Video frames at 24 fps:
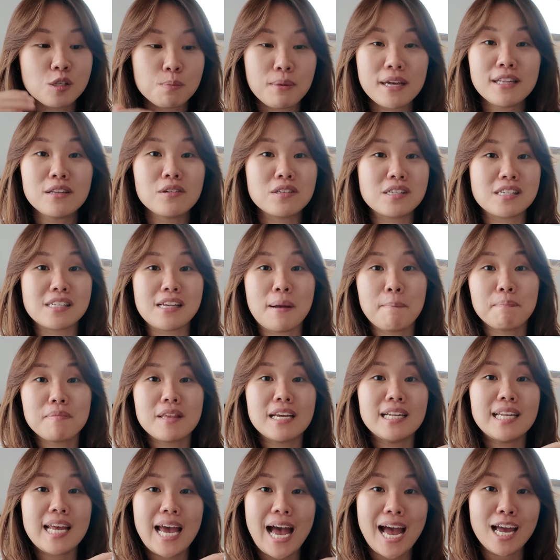spent on
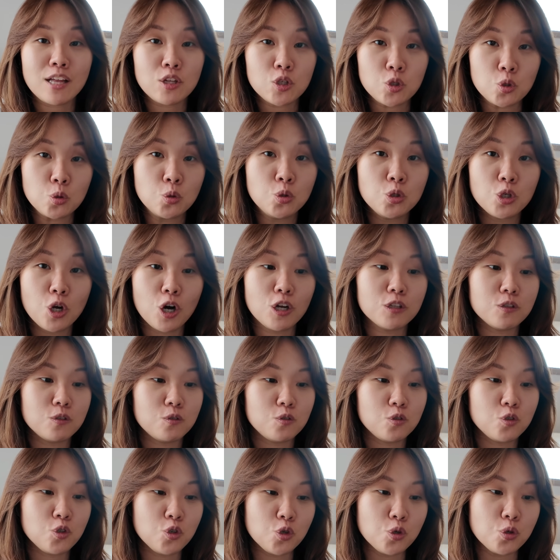something that I do not
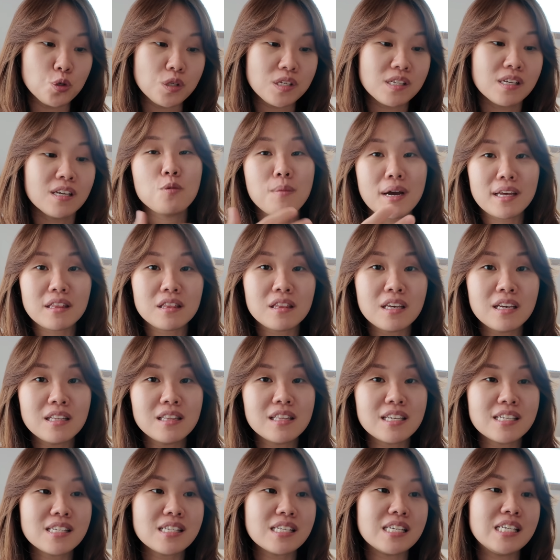use. You might
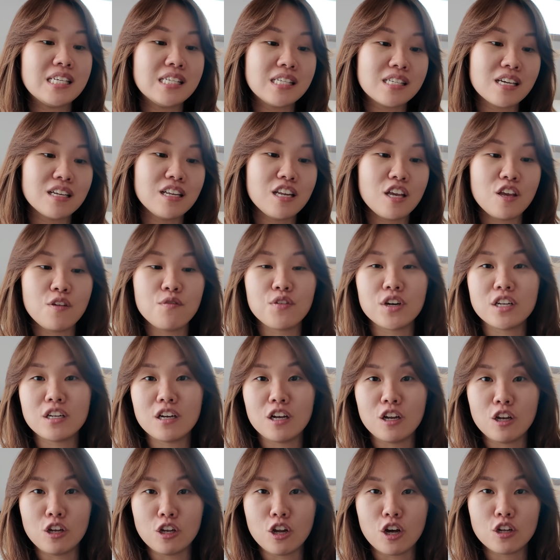think this isn't even
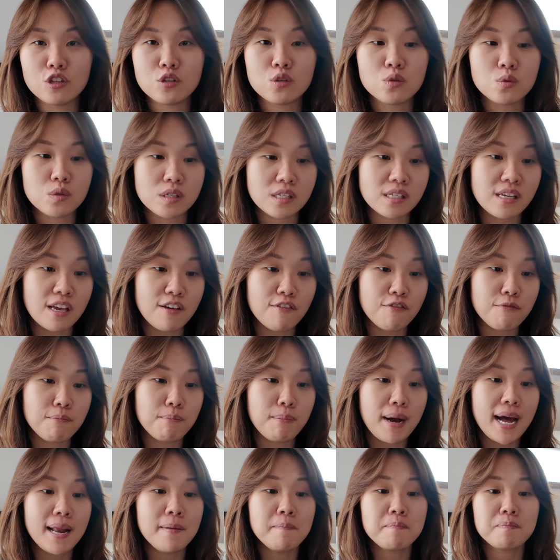a lot to save,
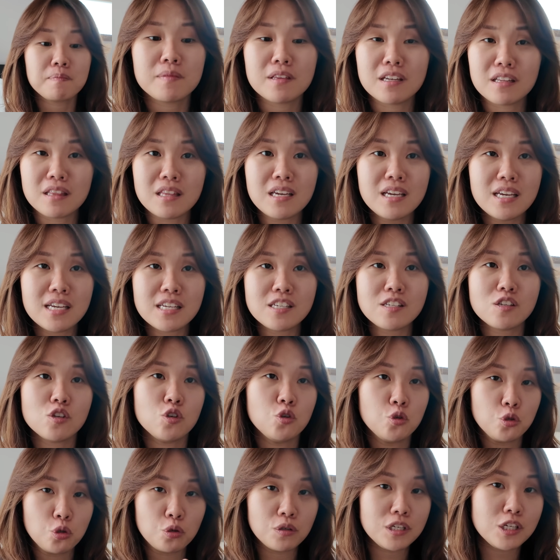but the thing is,
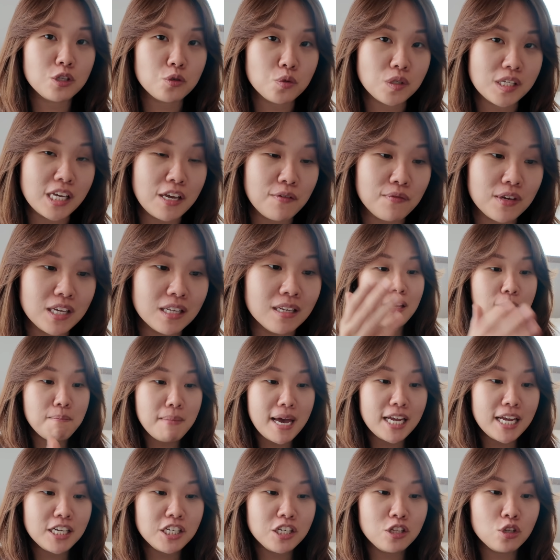you don't need to save it.
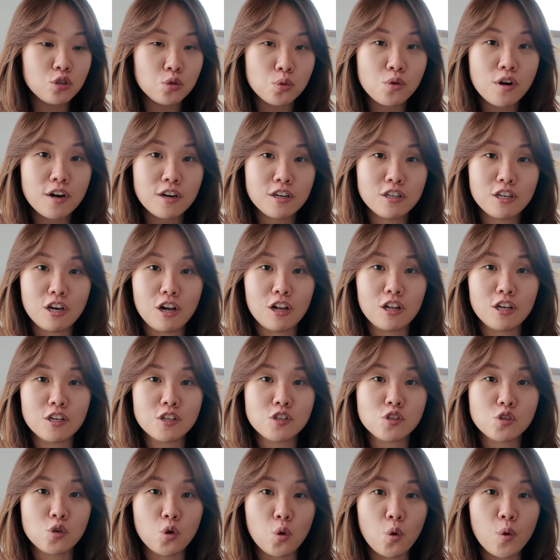Imagine
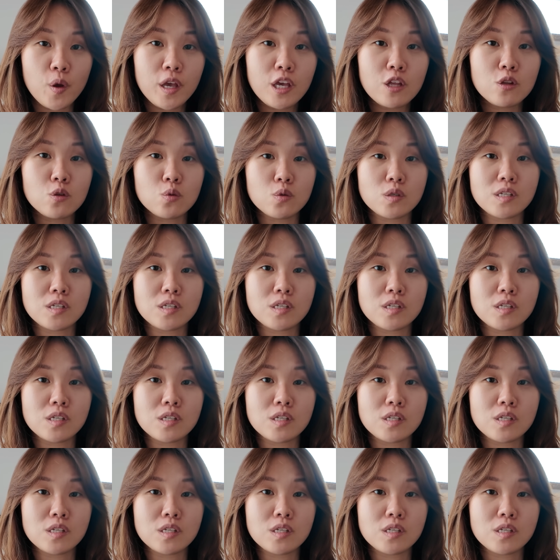$200 going into